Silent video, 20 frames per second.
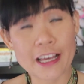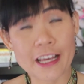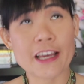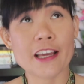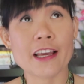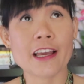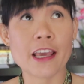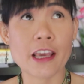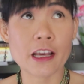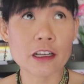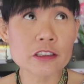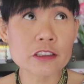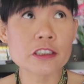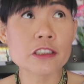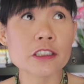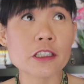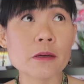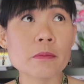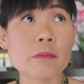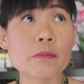like
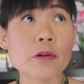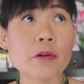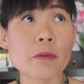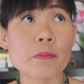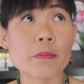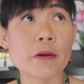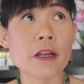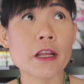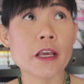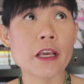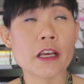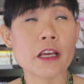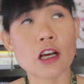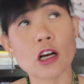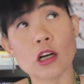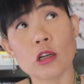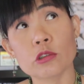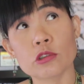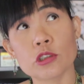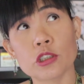calcium propionate,
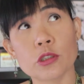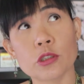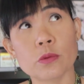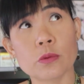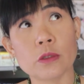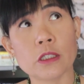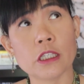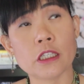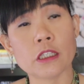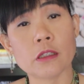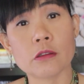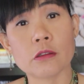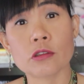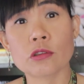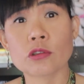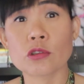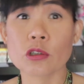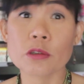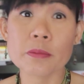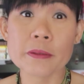cultured wheat,
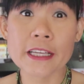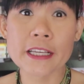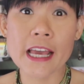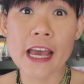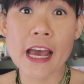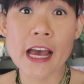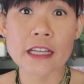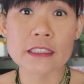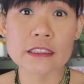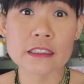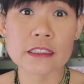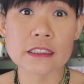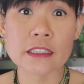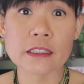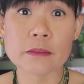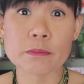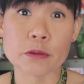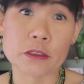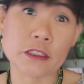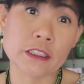sorbic
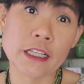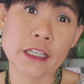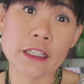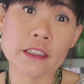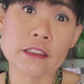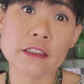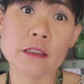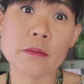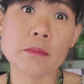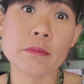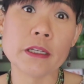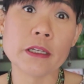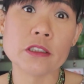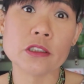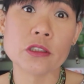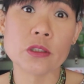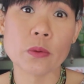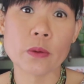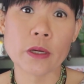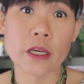acid, potassium
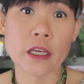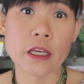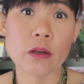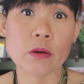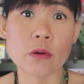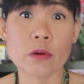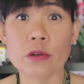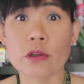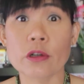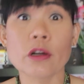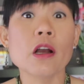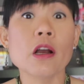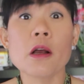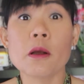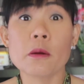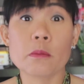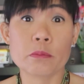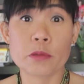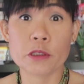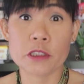benzoate, or
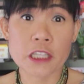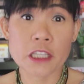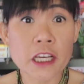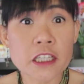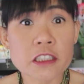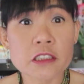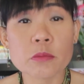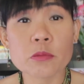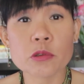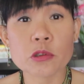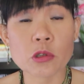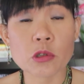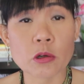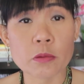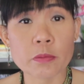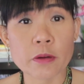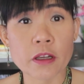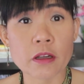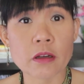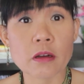potassium
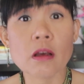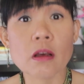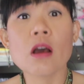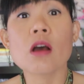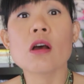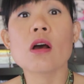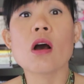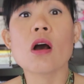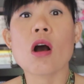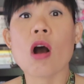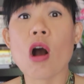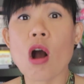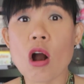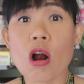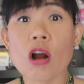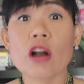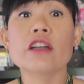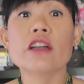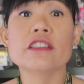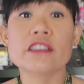sorbate
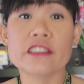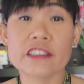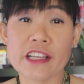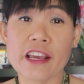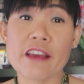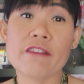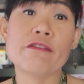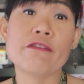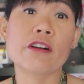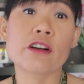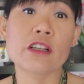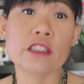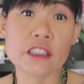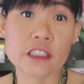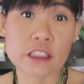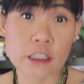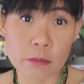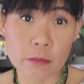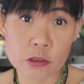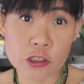are safe for
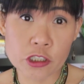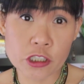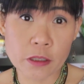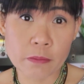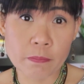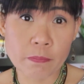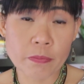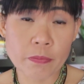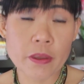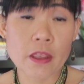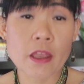consumption.